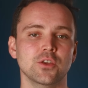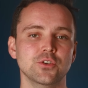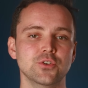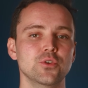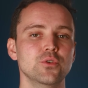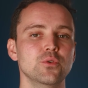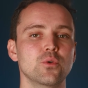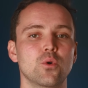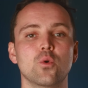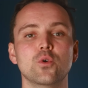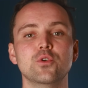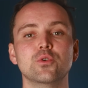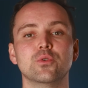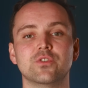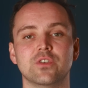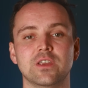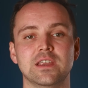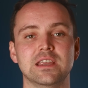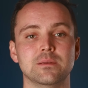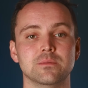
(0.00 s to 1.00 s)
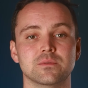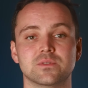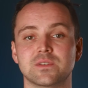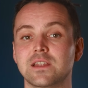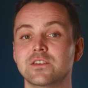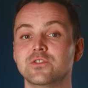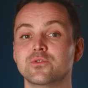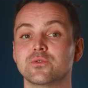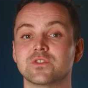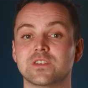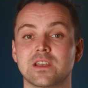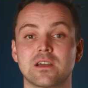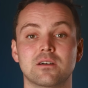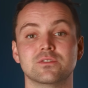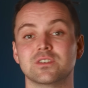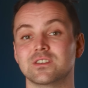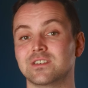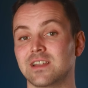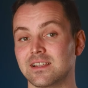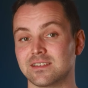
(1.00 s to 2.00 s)
you or your team send
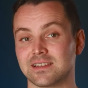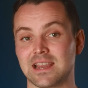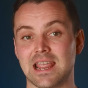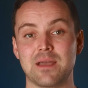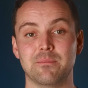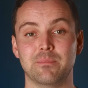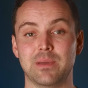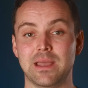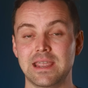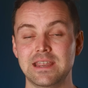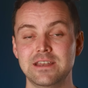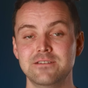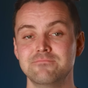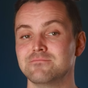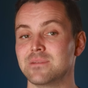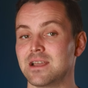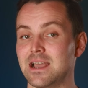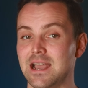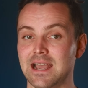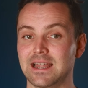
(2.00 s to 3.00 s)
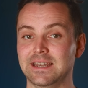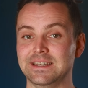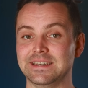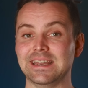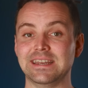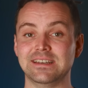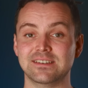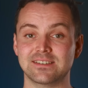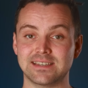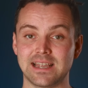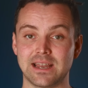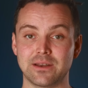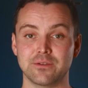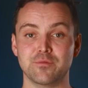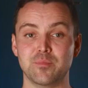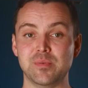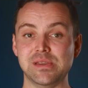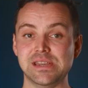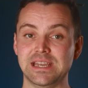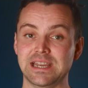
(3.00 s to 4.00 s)
yourselves a test campaign, and instead
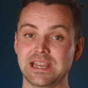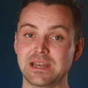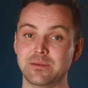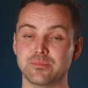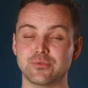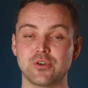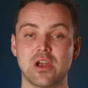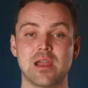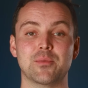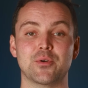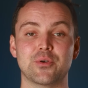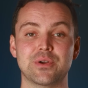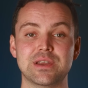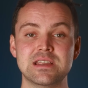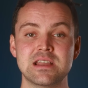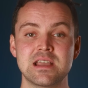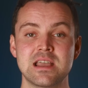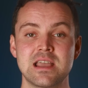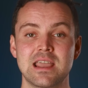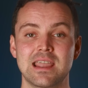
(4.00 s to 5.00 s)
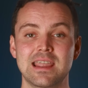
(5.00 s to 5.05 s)
of being in primary,